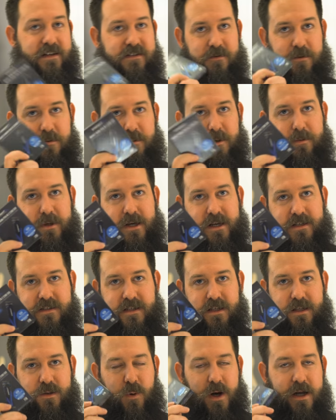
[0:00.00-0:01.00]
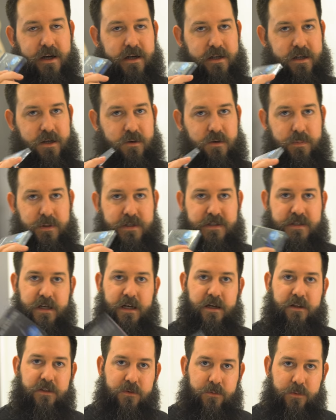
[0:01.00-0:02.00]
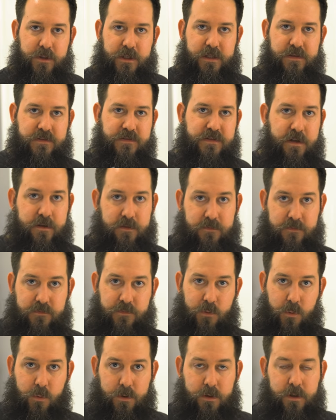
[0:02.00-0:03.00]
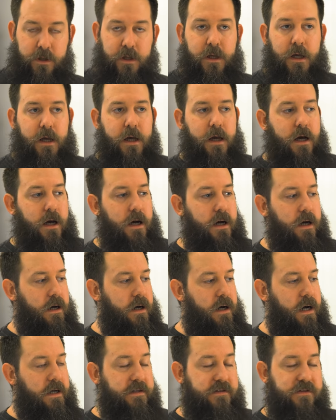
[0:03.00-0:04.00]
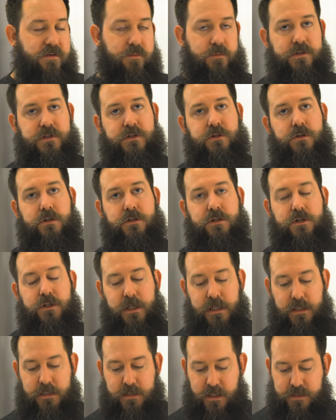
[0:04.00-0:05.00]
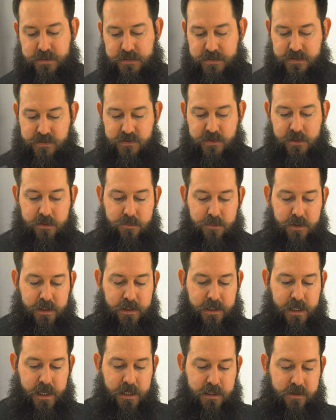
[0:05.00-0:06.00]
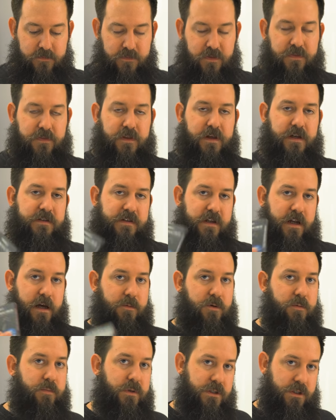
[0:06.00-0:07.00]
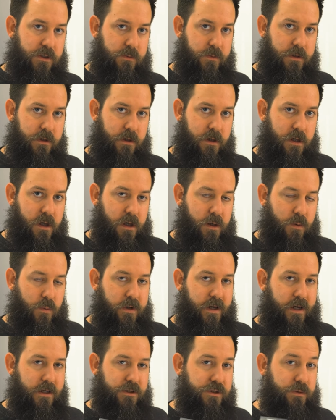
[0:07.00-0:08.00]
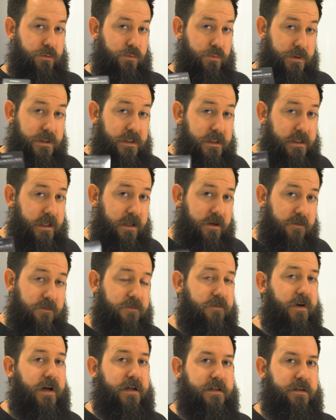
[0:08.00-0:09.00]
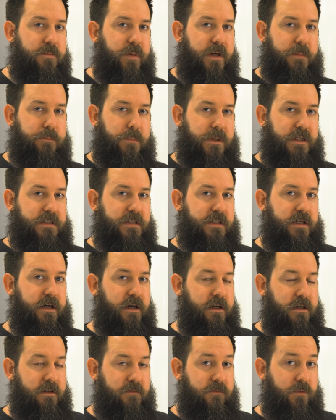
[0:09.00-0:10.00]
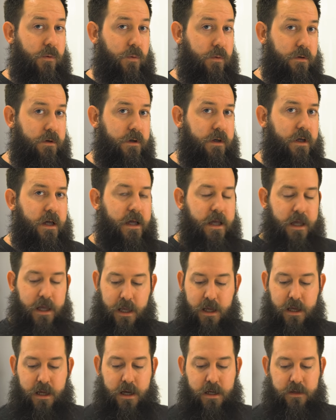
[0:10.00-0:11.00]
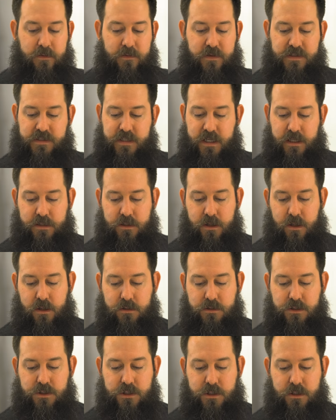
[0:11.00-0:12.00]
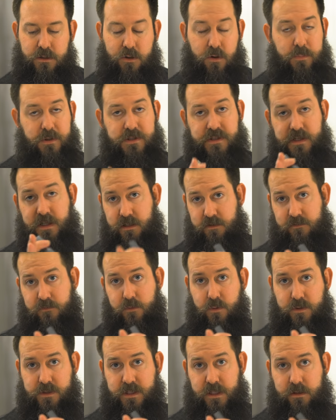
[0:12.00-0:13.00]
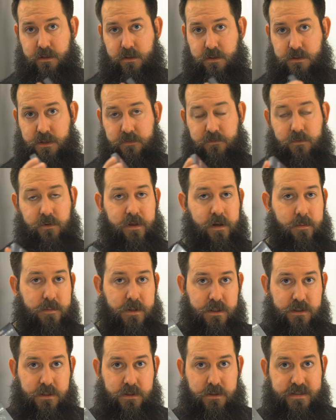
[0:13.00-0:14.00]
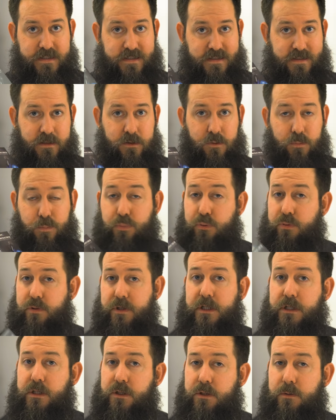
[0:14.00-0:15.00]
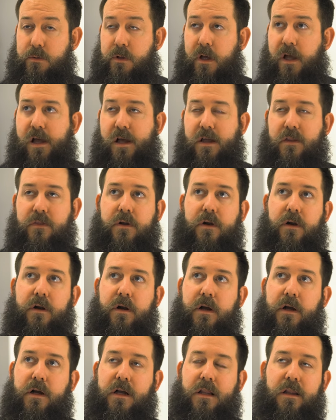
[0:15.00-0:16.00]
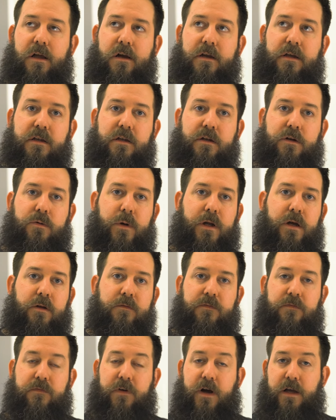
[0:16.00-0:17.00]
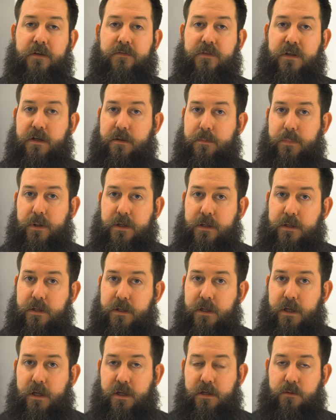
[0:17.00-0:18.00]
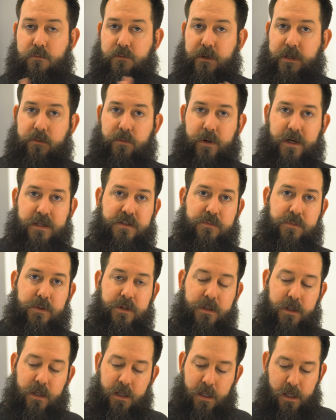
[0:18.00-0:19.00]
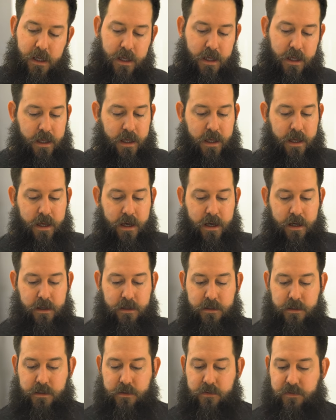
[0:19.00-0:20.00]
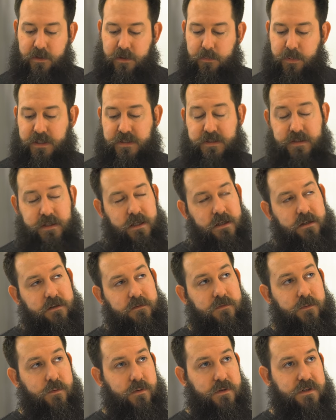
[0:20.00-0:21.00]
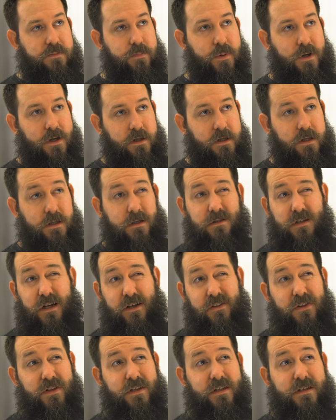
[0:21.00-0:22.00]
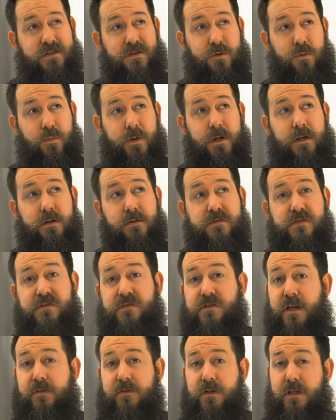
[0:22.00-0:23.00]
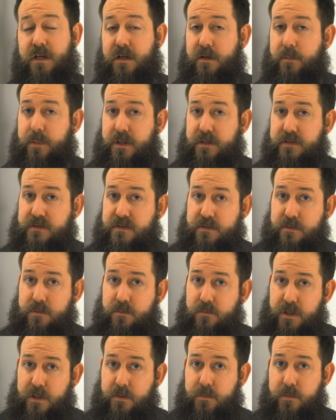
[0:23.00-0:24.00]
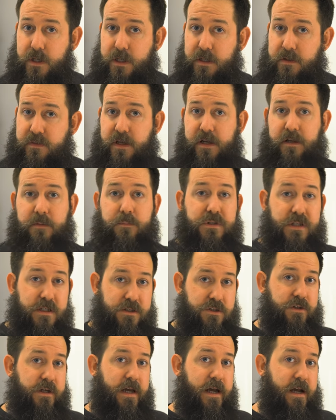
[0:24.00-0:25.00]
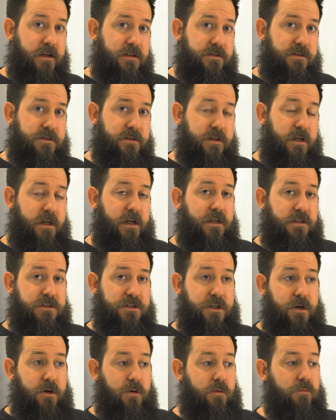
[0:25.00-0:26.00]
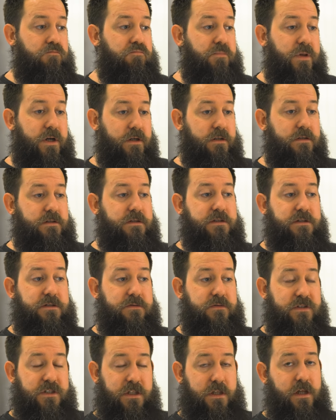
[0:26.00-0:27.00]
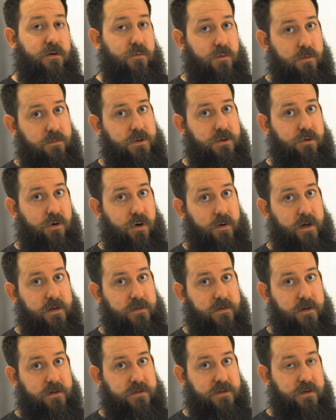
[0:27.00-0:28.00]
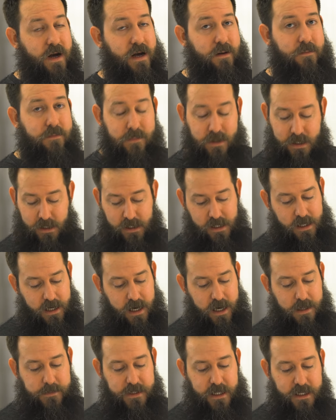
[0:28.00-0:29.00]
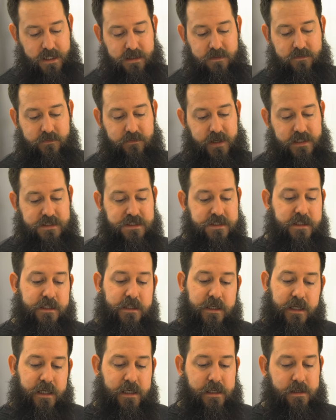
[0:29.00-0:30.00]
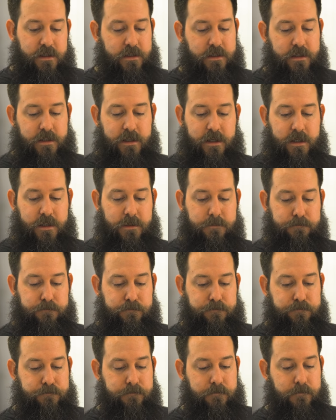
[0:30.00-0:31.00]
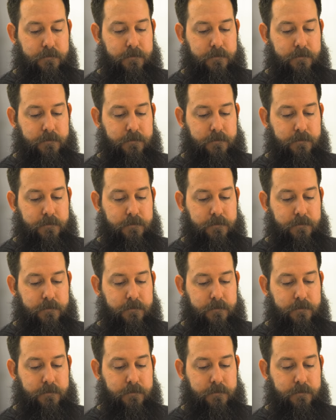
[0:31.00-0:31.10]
now some of you might be asking, why did I go with PCIe 3 instead of 4? Uh, I did some research. It doesn't seem like any of the things that I'm gonna be doing would actually really get affected by PCIe 4. And this technology, or PCIe 4 technology for the M.2s is still pretty new. They're uh, clocking in around five gigabyte read-write speed. And the PCIe 4 spec, I think is around seven gigabytes read and write that it potentially has. So there's there's a lot of room to grow right there. So I'm I'm not investing in um,